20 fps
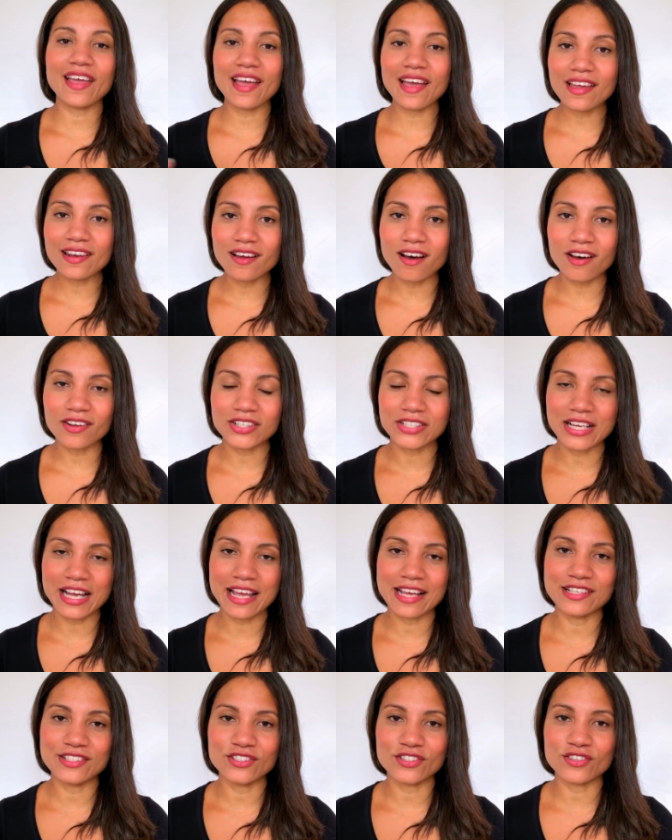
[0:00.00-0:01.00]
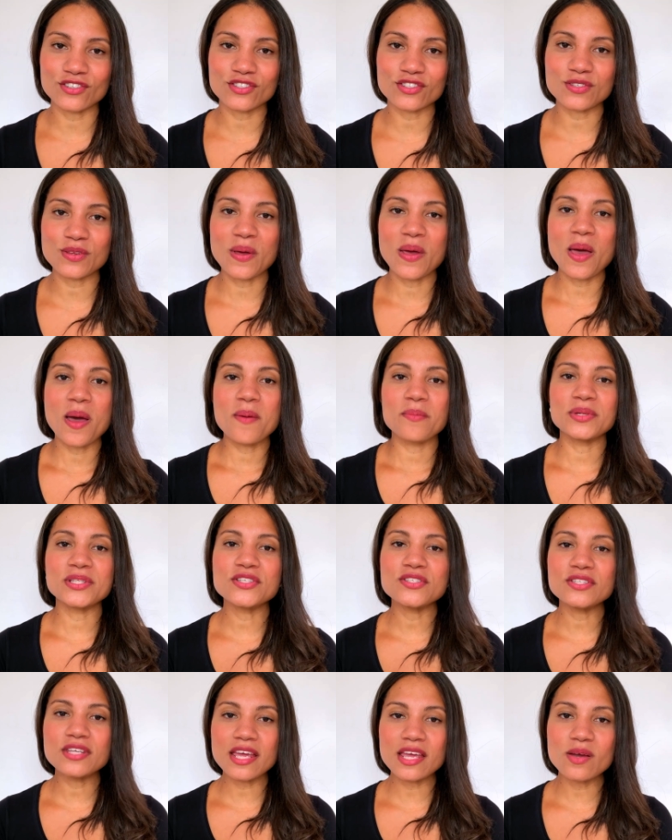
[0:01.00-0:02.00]
and other angels. But
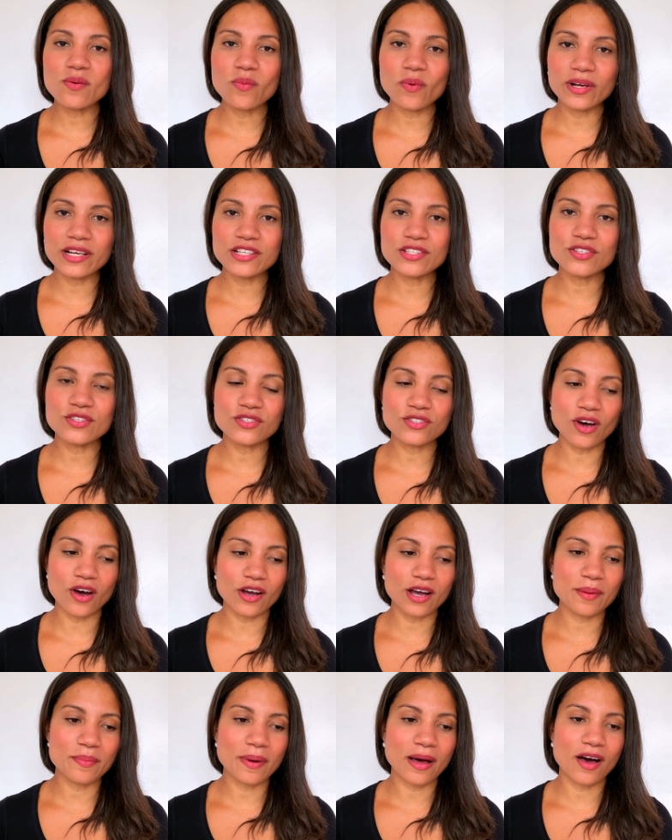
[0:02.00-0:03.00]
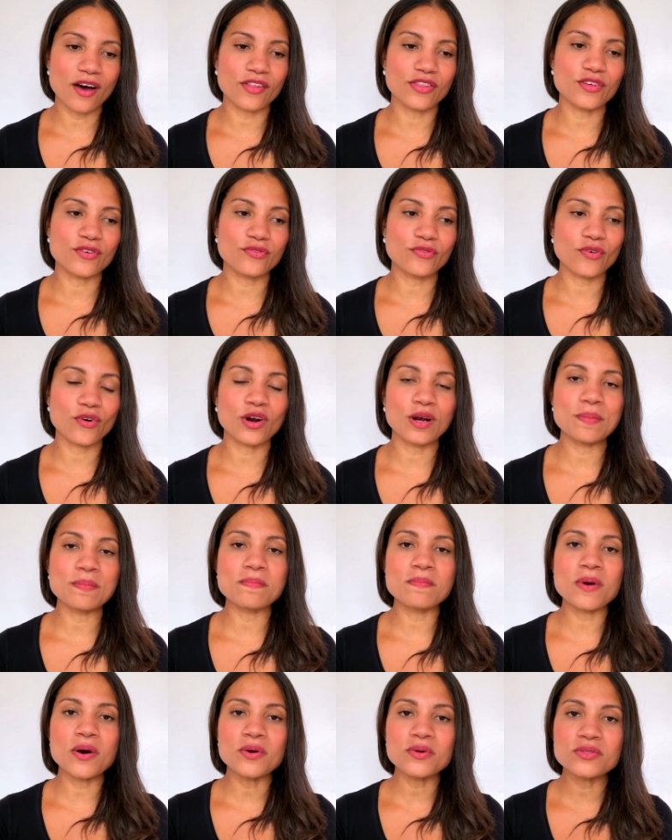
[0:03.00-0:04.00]
today I wanted to talk about the 4
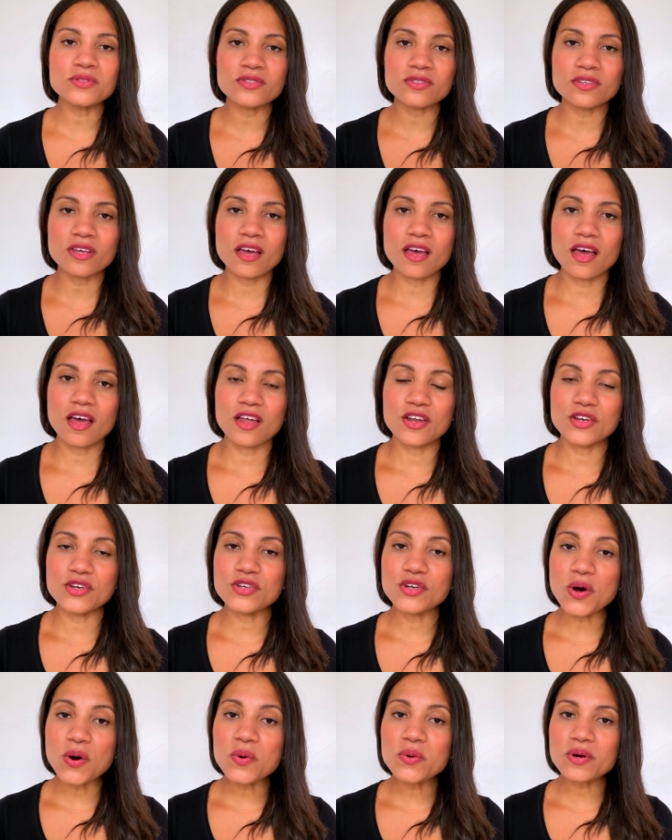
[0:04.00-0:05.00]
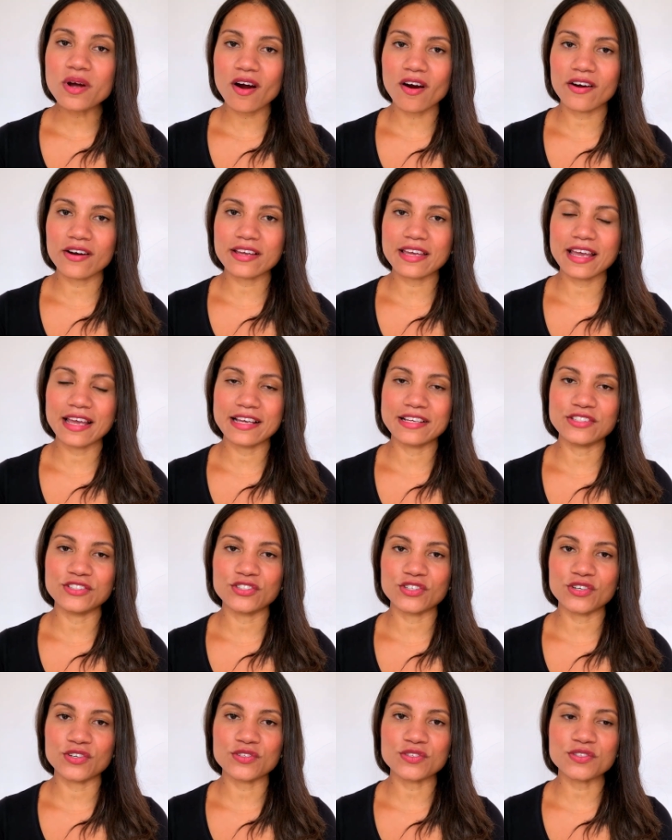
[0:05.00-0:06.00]
most known
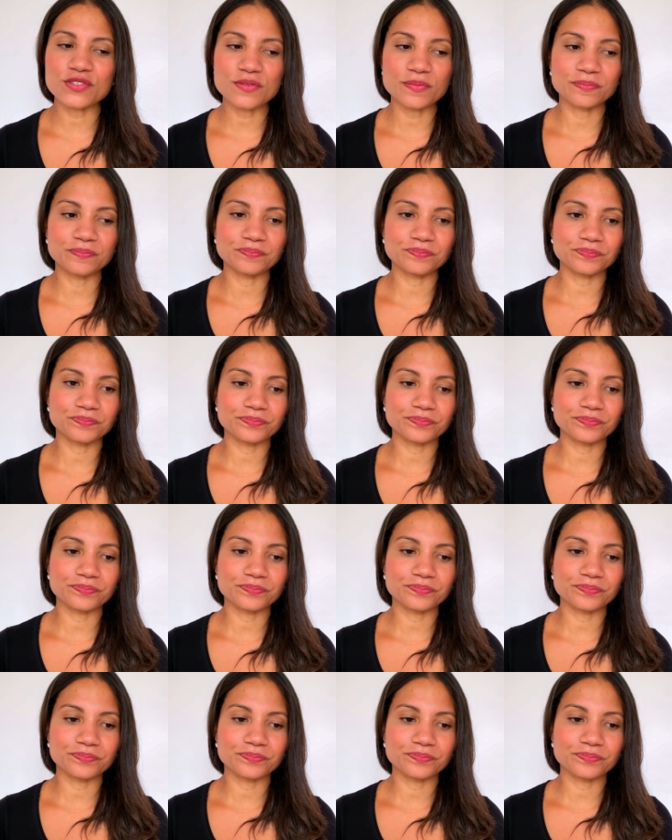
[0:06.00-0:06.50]
archangels,